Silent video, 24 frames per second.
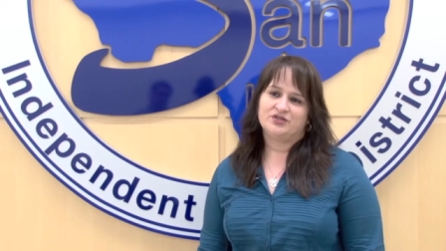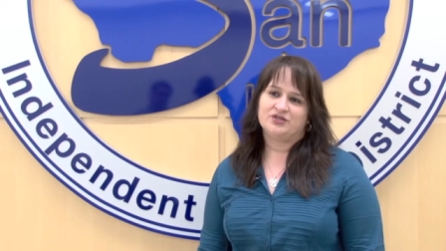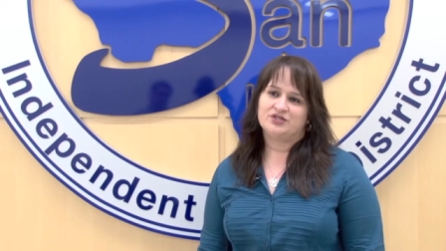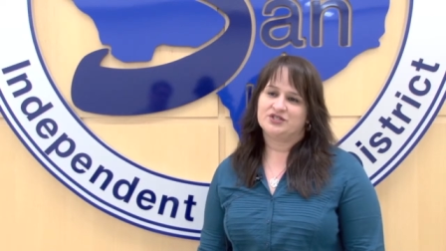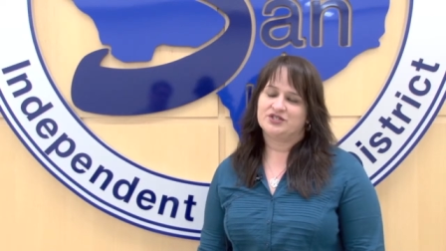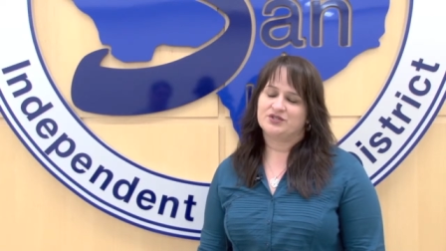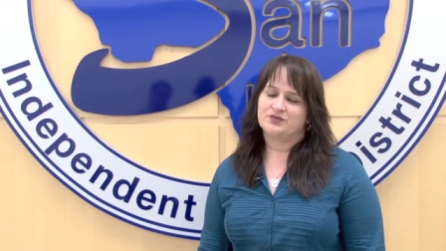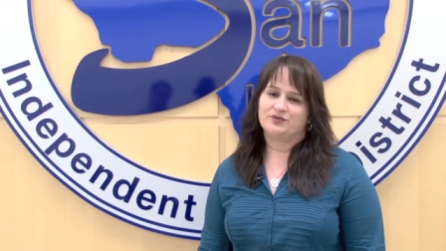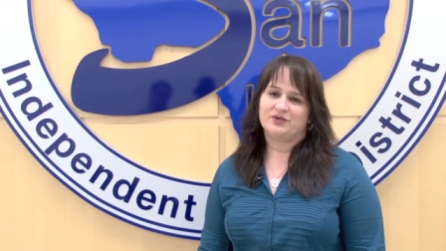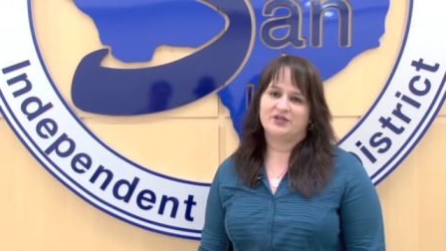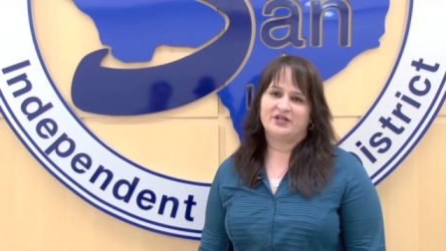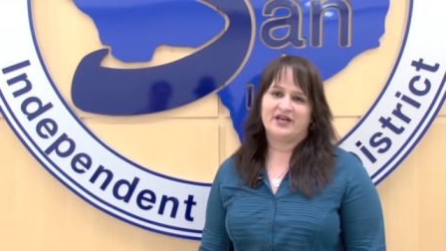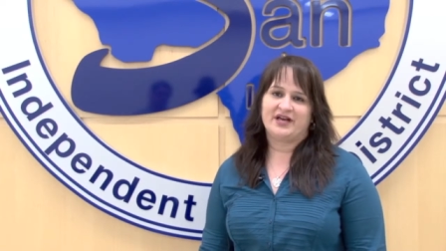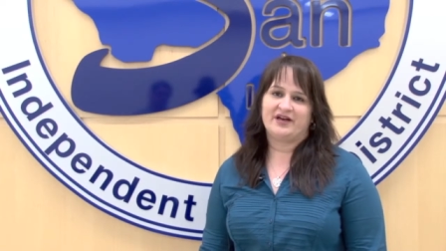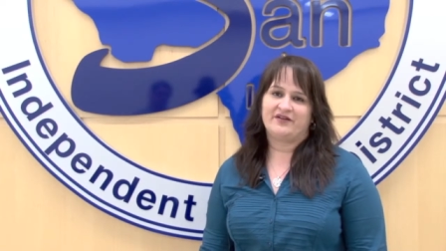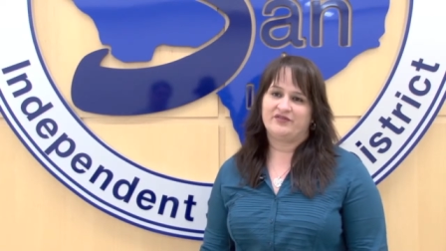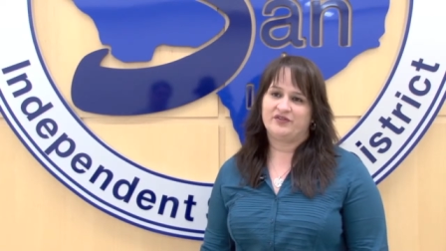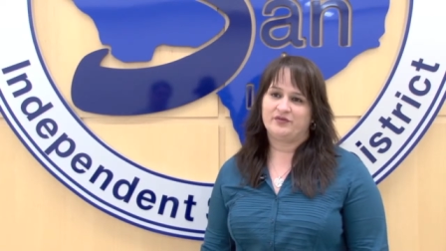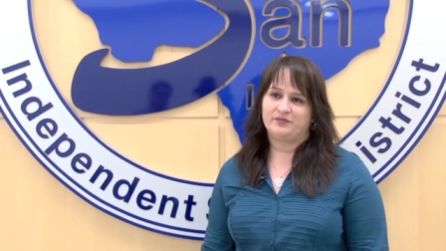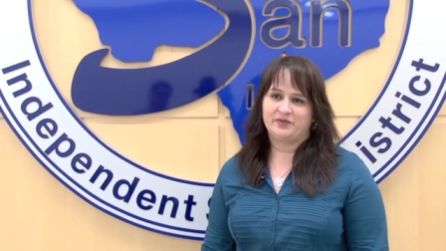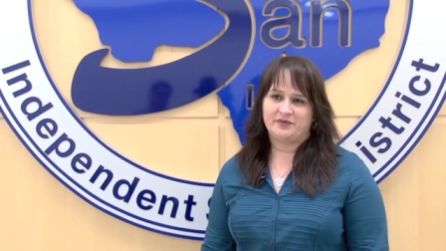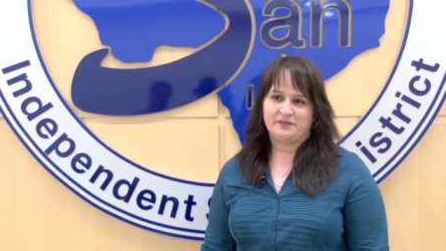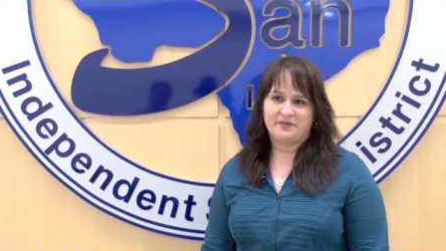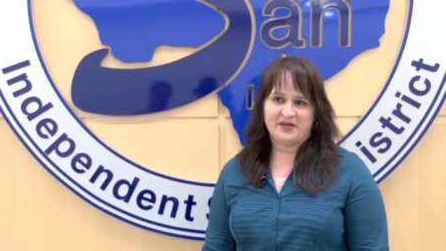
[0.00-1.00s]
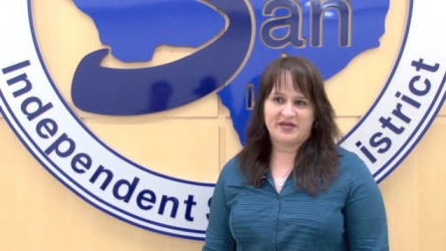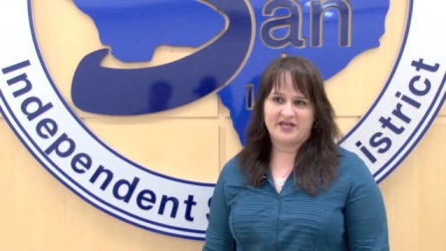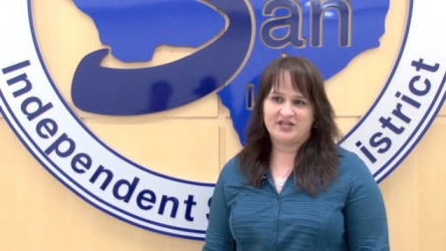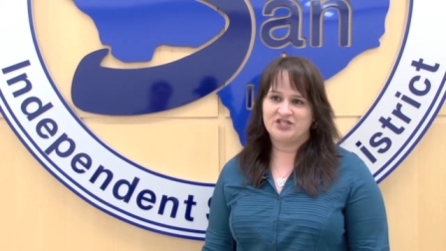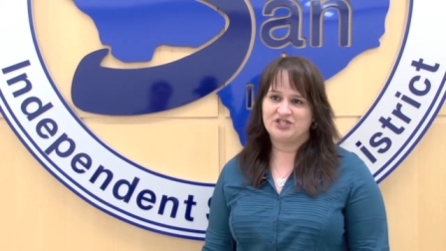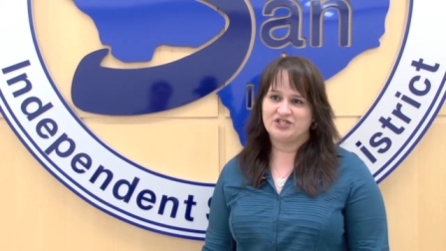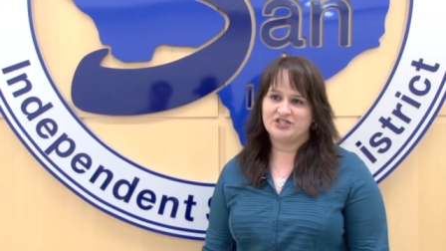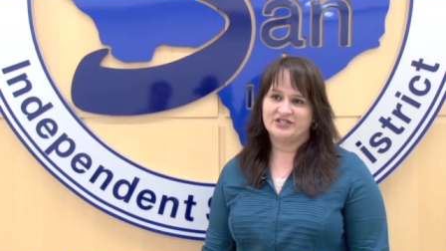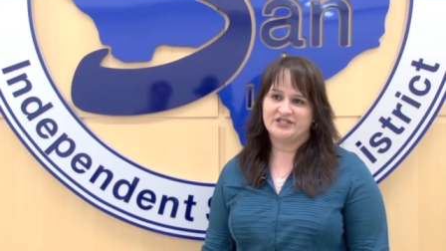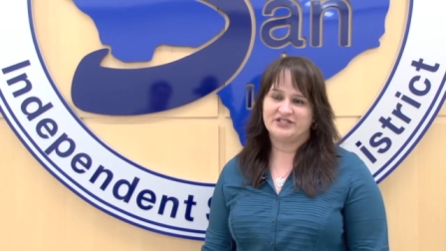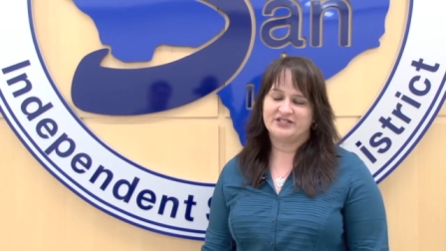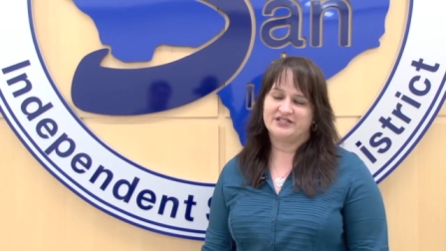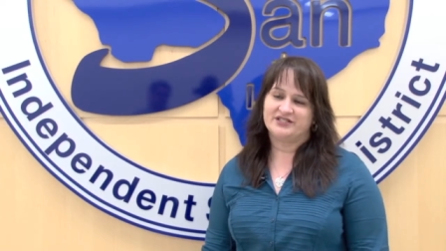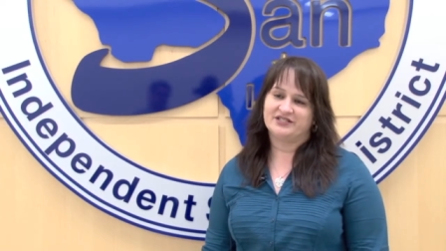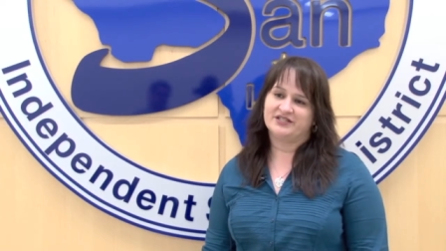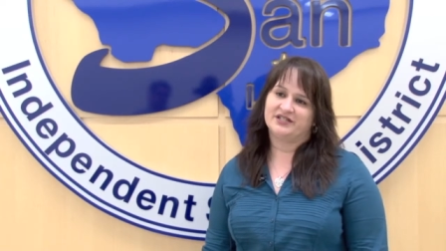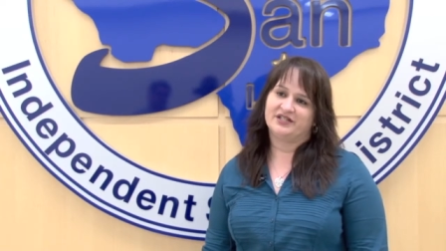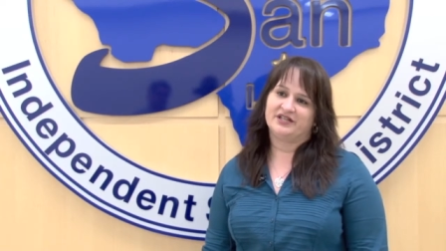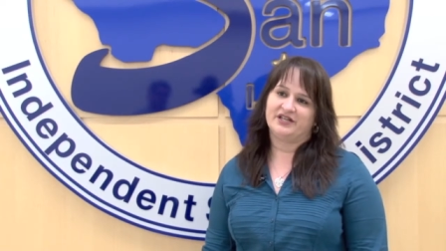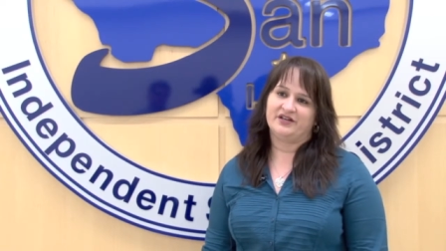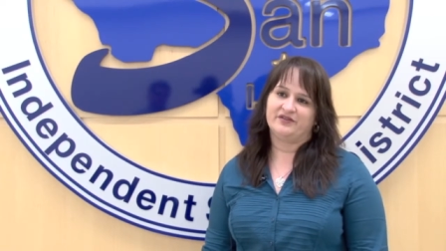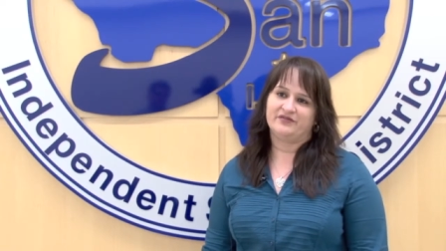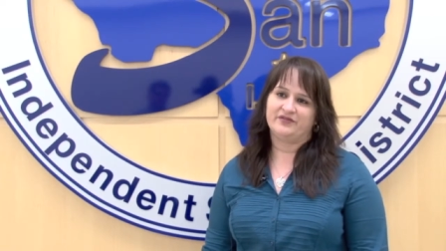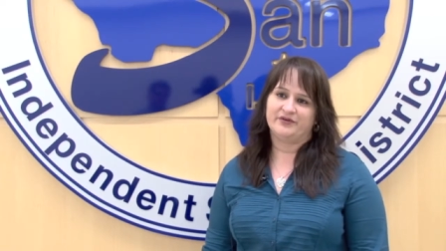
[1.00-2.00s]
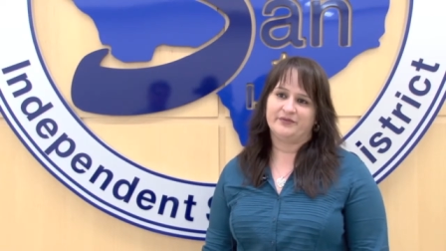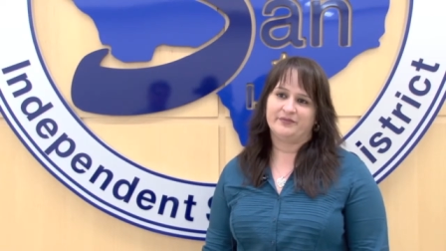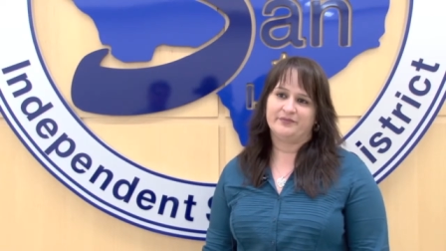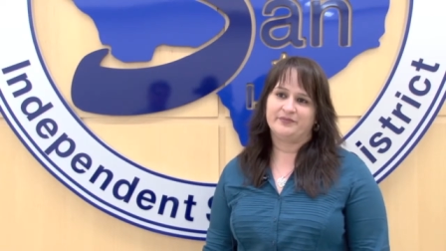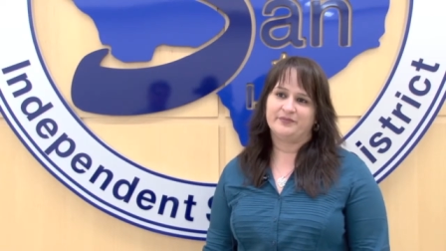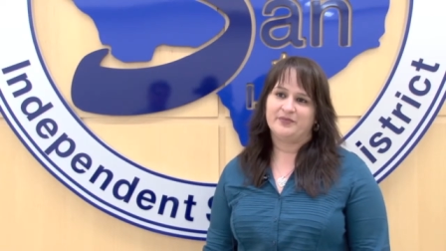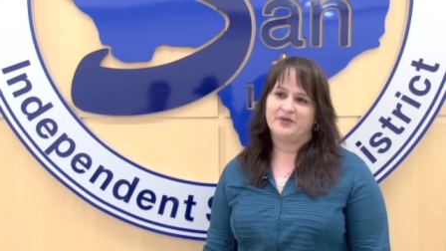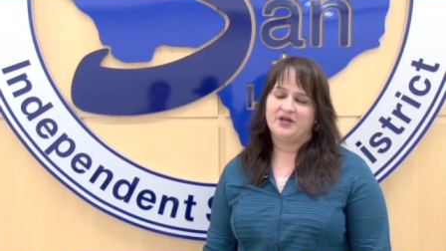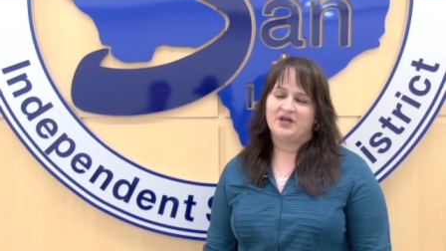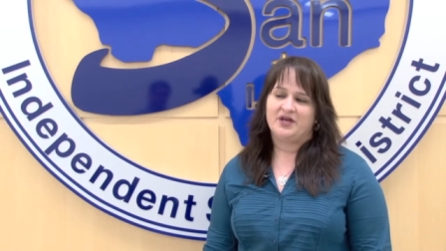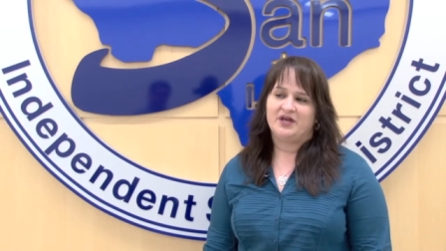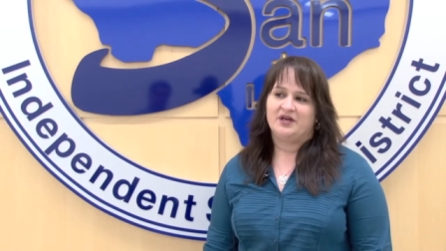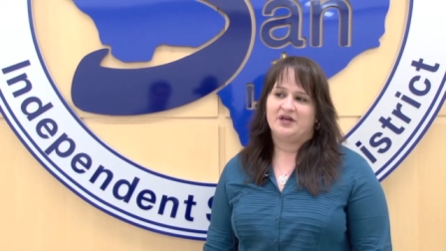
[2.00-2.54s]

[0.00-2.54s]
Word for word: you just really have to be patient and give them,